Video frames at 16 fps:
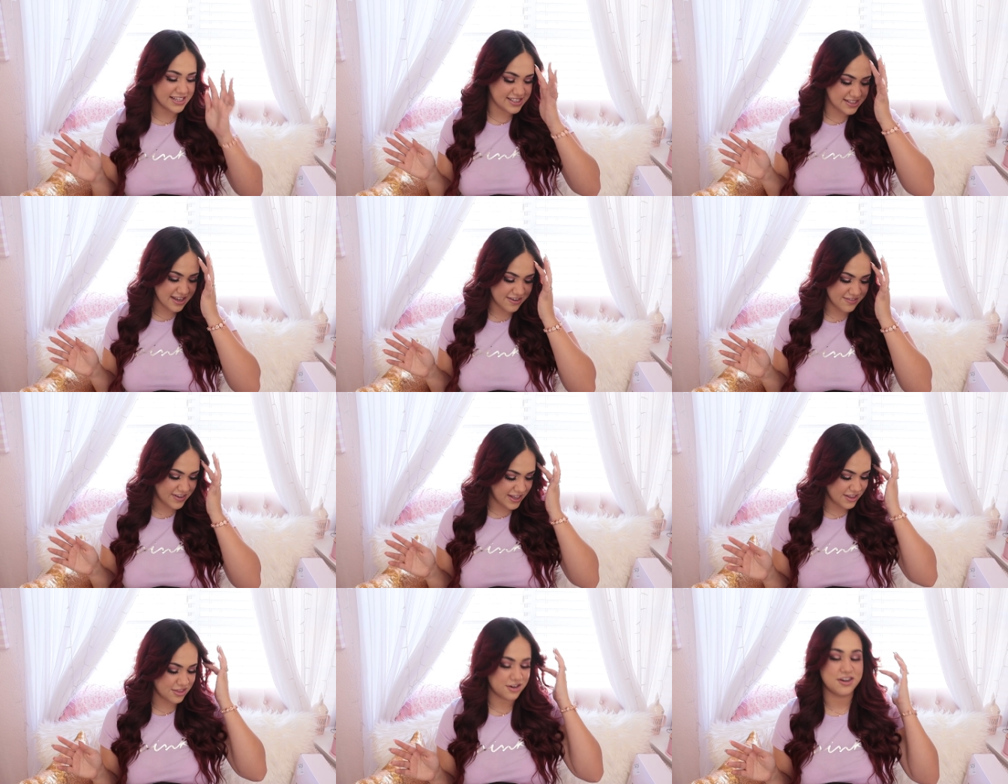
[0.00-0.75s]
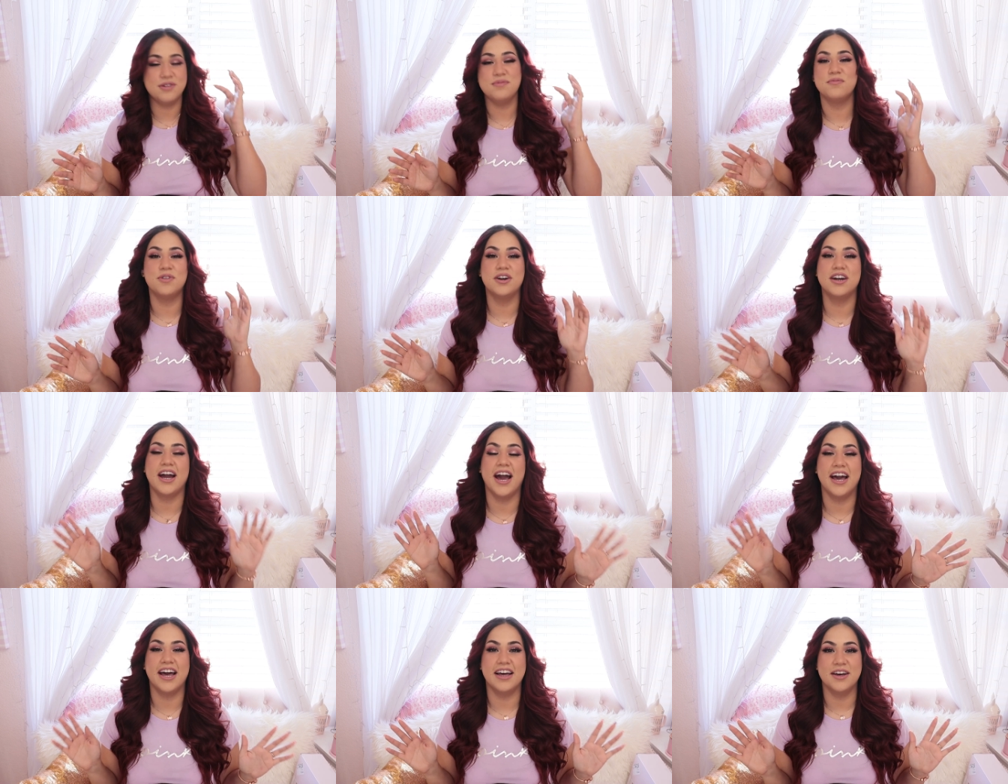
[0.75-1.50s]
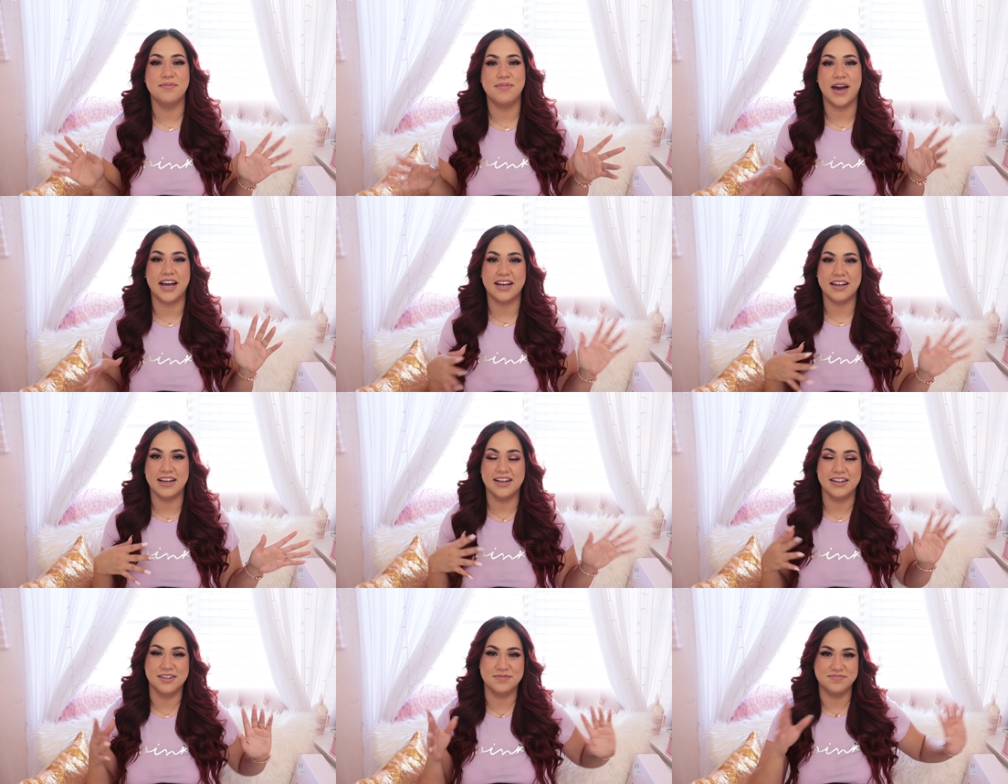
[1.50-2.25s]
I still have like three more uh,
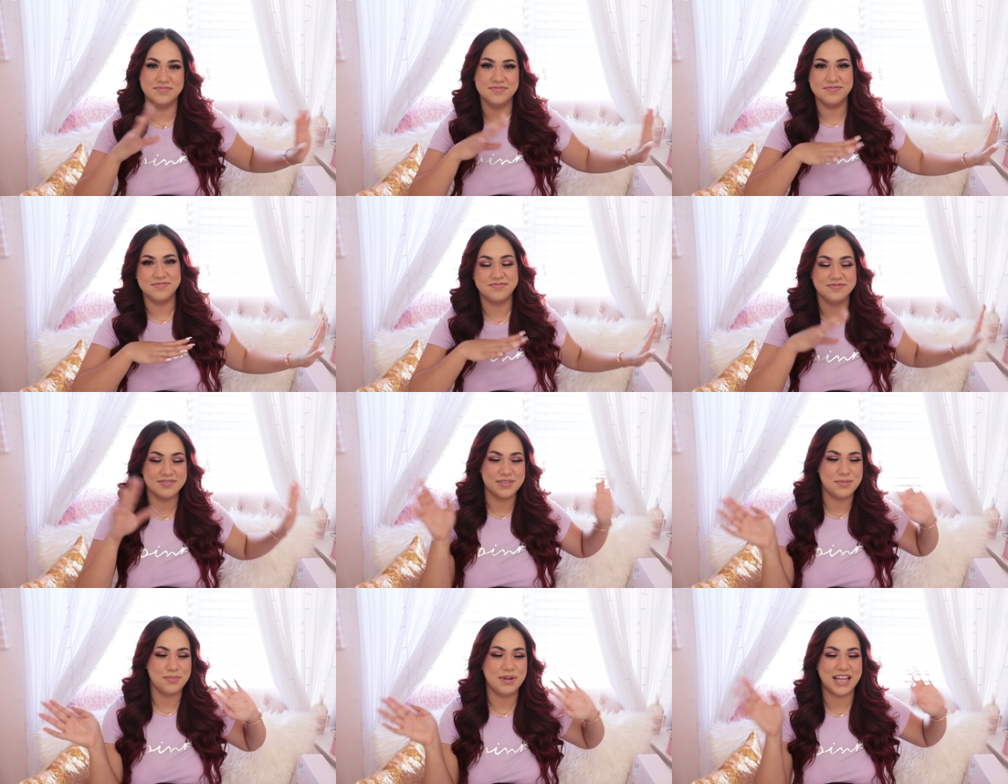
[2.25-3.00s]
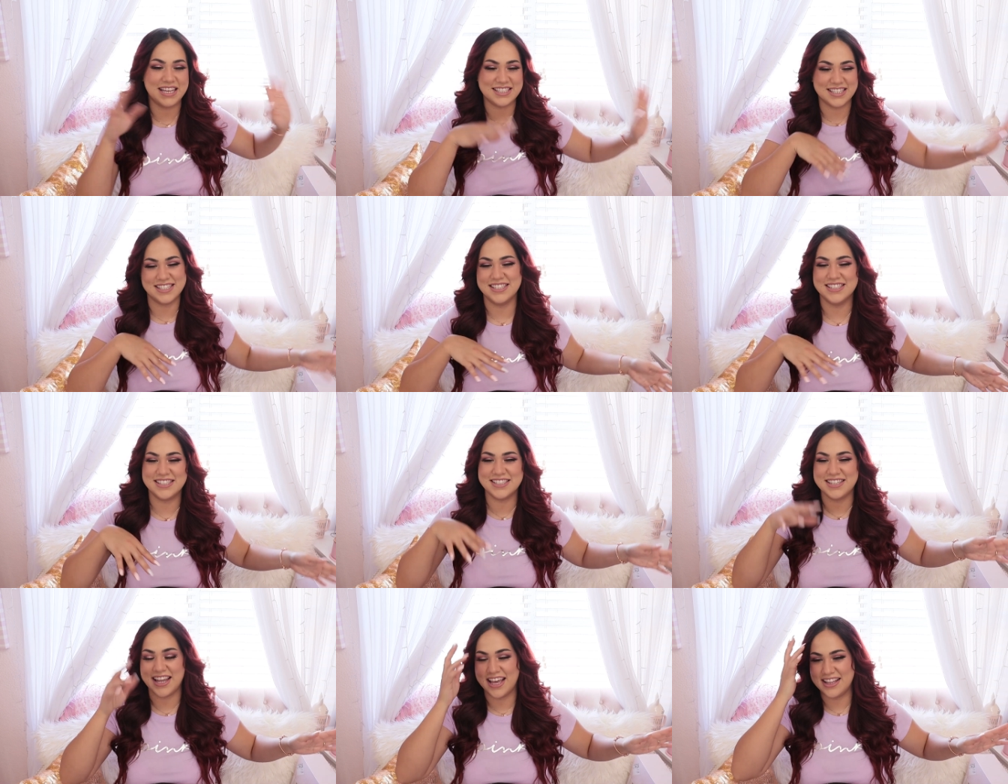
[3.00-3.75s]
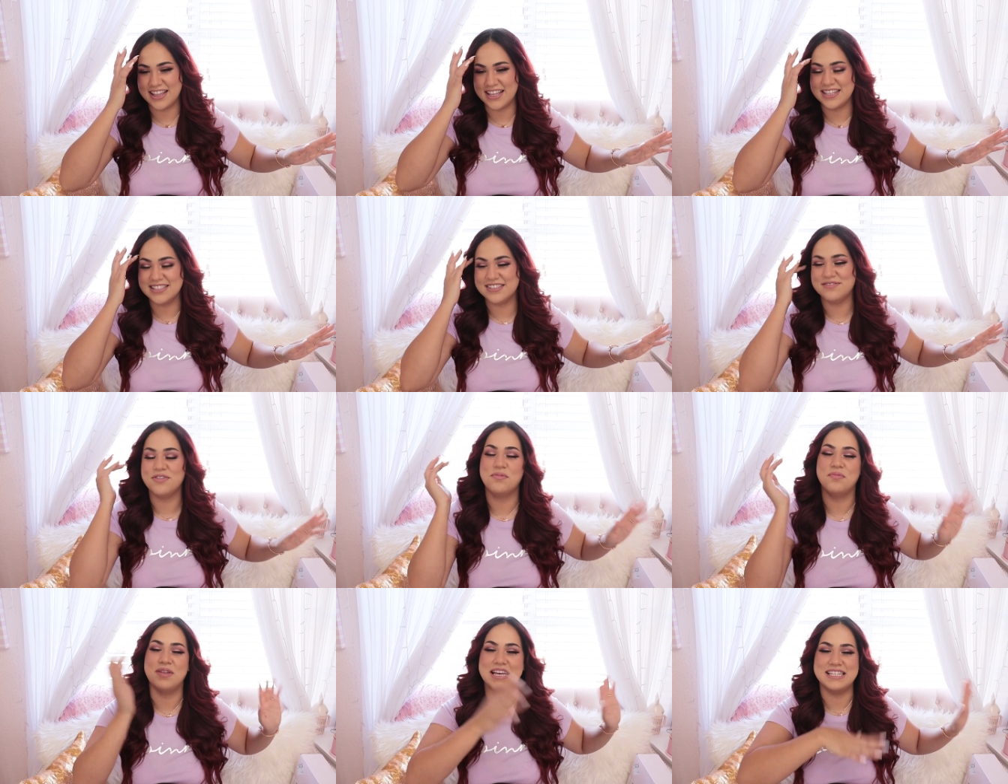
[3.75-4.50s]
pack, um, places like things
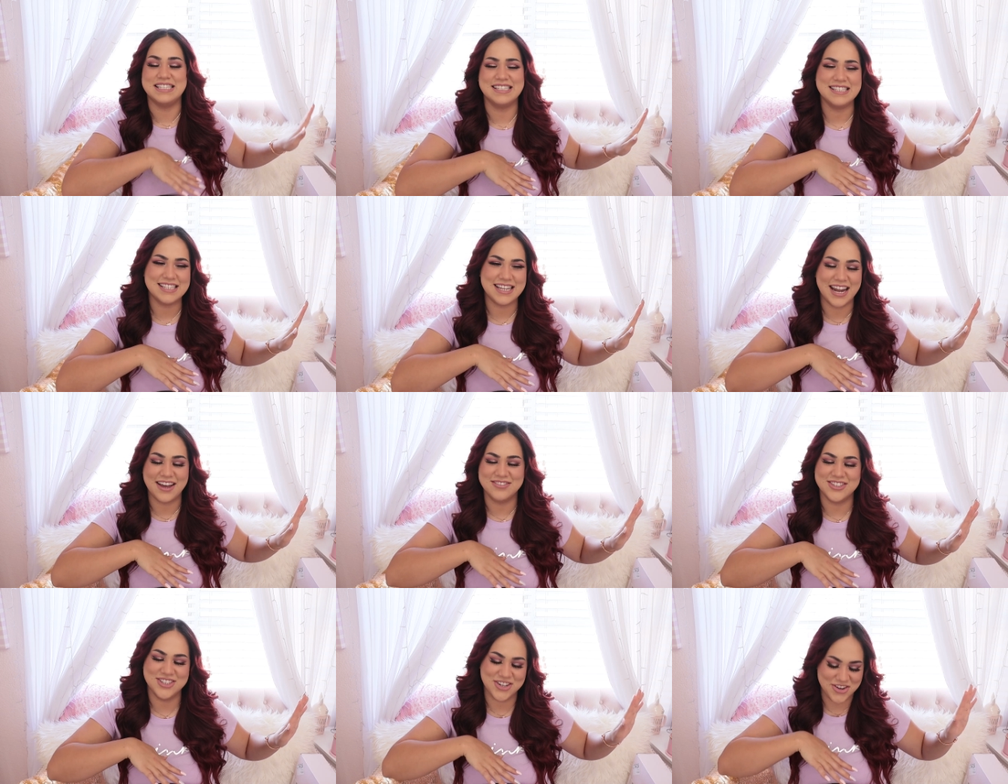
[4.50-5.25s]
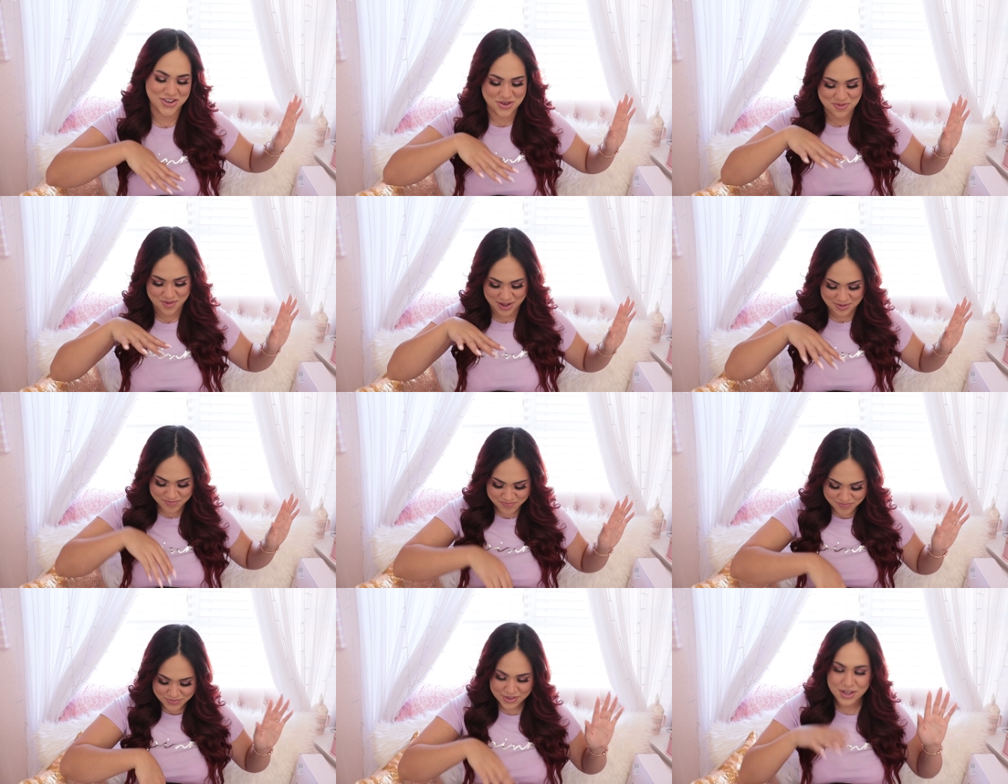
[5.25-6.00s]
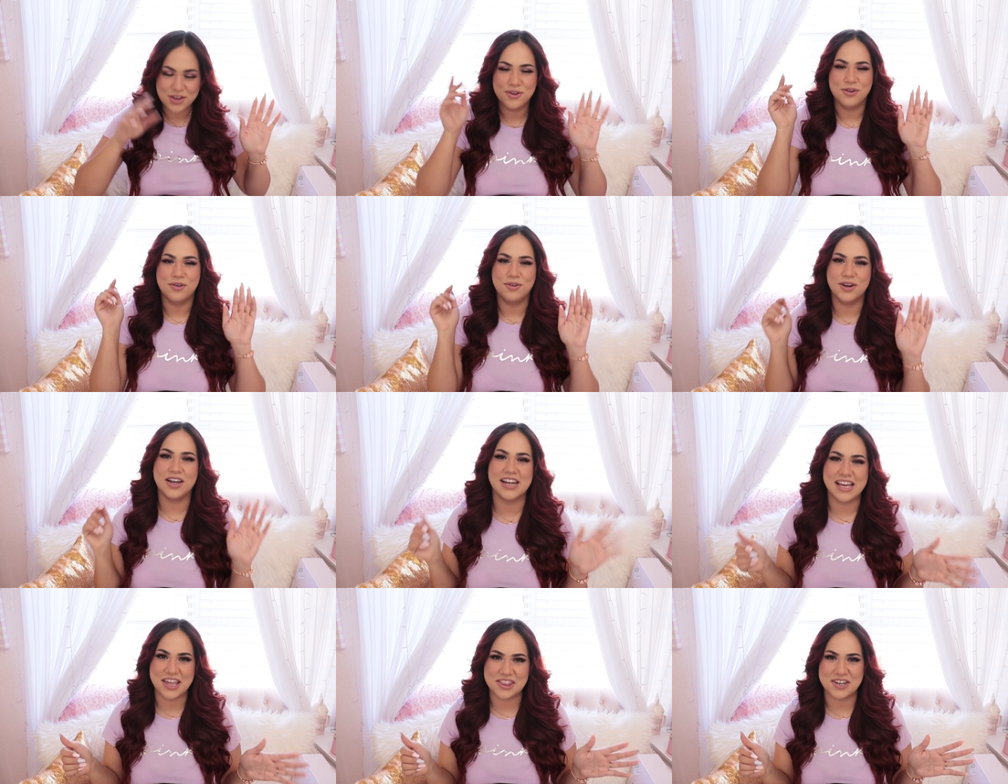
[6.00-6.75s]
from places that I have to show you but we're
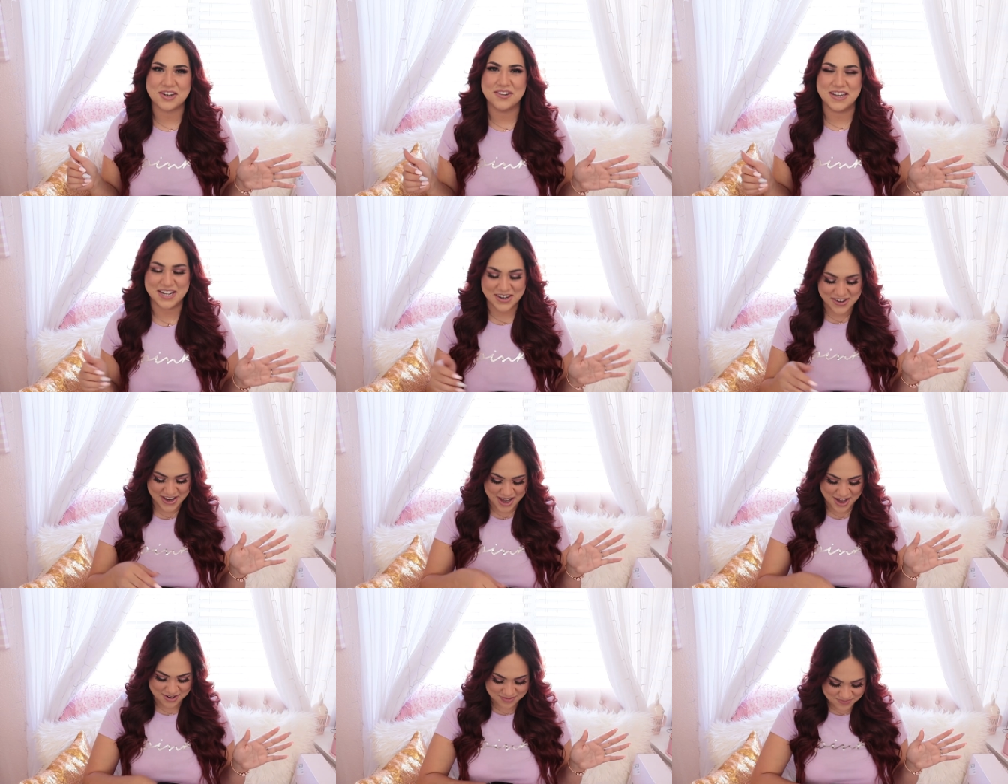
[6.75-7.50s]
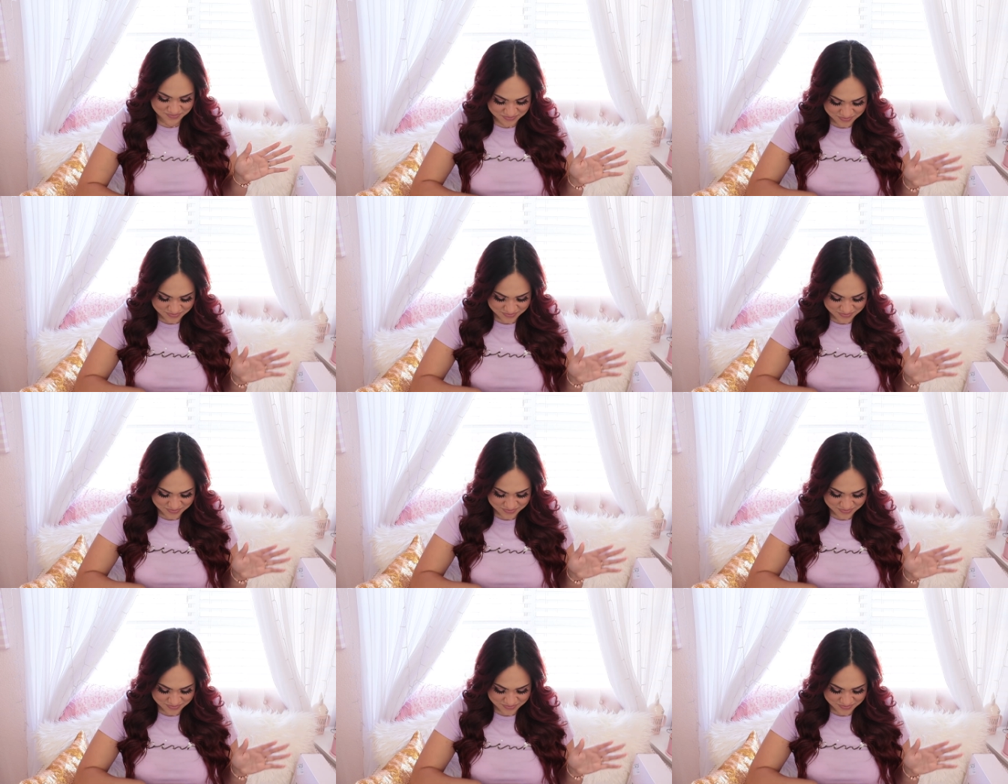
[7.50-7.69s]
gonna get through it. Okay.